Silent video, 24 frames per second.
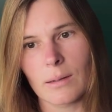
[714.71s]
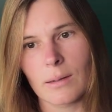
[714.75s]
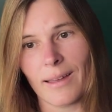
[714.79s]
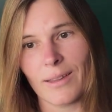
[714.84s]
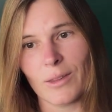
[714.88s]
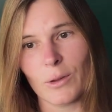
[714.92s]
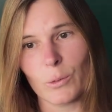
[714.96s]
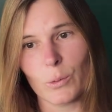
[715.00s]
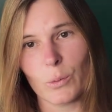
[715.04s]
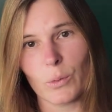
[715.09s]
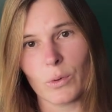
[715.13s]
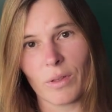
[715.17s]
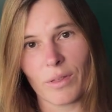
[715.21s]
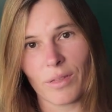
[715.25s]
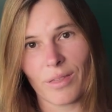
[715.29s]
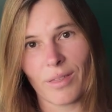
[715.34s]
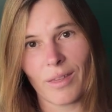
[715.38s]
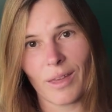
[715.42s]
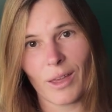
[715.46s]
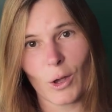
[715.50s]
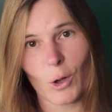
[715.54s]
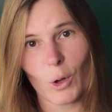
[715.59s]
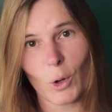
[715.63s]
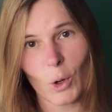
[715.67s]
And if we
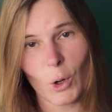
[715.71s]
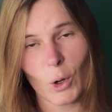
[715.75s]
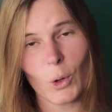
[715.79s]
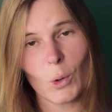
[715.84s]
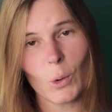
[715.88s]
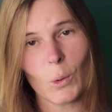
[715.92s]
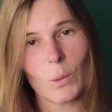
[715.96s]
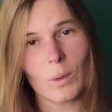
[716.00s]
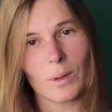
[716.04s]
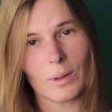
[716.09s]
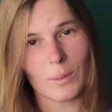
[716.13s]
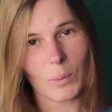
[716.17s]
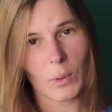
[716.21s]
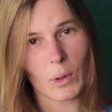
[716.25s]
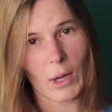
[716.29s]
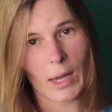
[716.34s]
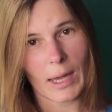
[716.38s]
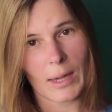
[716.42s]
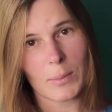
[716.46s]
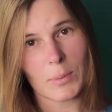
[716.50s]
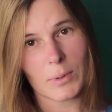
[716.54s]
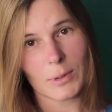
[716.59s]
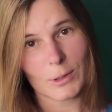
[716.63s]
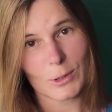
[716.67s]
think who will be
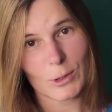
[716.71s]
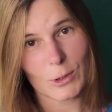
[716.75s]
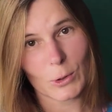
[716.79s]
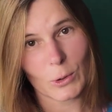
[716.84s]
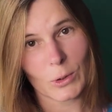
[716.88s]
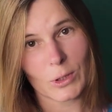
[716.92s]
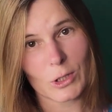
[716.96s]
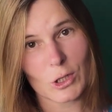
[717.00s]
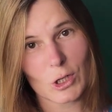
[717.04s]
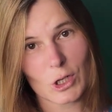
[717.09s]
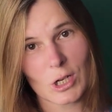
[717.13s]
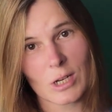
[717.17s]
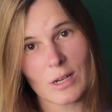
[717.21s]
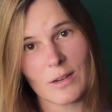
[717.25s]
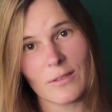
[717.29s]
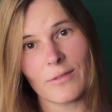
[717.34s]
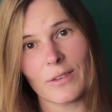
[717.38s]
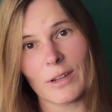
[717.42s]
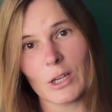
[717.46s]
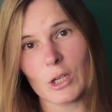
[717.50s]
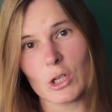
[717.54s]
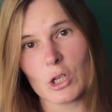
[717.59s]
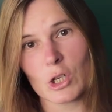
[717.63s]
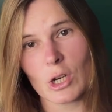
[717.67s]
able to achieve
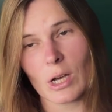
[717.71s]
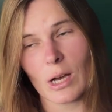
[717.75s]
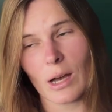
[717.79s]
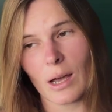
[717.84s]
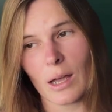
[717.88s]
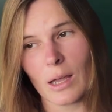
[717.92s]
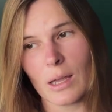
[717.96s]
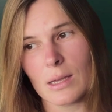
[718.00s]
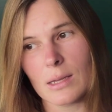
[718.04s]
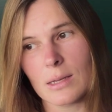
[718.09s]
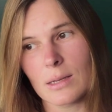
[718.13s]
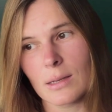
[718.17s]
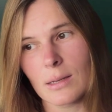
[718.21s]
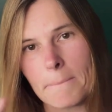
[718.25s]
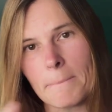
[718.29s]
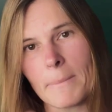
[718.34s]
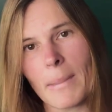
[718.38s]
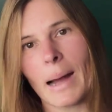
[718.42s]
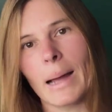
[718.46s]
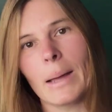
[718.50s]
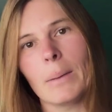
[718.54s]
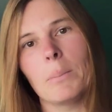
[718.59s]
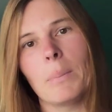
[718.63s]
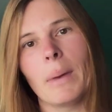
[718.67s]
AGI,
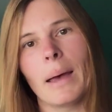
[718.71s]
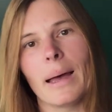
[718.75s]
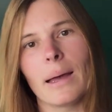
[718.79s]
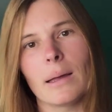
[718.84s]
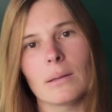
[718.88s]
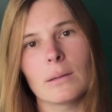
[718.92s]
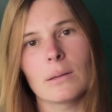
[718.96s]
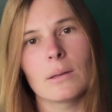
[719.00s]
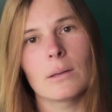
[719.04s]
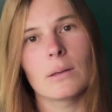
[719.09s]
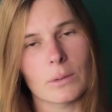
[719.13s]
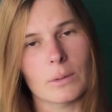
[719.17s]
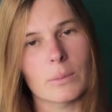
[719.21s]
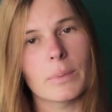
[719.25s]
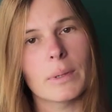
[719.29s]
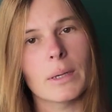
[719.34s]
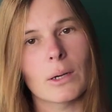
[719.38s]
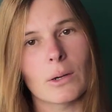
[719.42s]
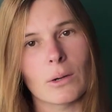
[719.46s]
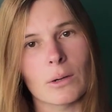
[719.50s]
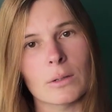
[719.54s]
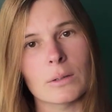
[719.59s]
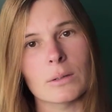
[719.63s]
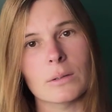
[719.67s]
my bet would
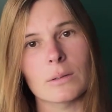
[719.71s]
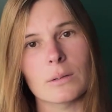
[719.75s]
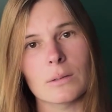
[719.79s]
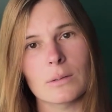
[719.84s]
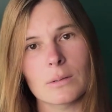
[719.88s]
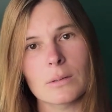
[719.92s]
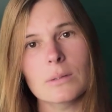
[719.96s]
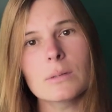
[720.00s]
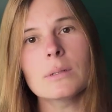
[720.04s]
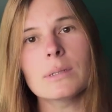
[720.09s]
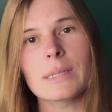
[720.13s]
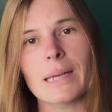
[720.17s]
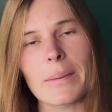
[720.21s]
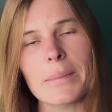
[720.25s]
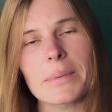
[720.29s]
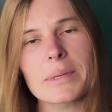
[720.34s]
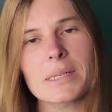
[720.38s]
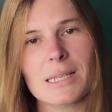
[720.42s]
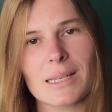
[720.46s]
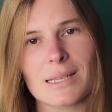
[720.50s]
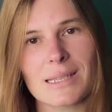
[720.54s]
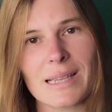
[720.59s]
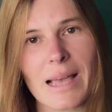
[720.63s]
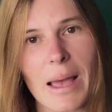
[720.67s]
be on
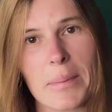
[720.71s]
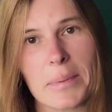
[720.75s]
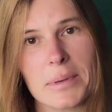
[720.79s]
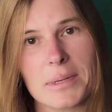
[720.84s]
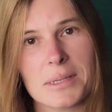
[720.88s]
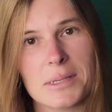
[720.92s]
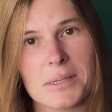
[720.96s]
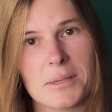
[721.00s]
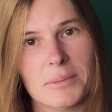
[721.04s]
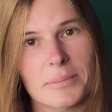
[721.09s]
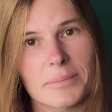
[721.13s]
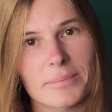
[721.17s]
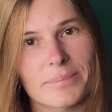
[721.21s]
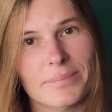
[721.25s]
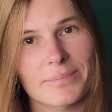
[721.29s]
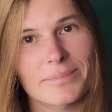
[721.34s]
Demis's eyes.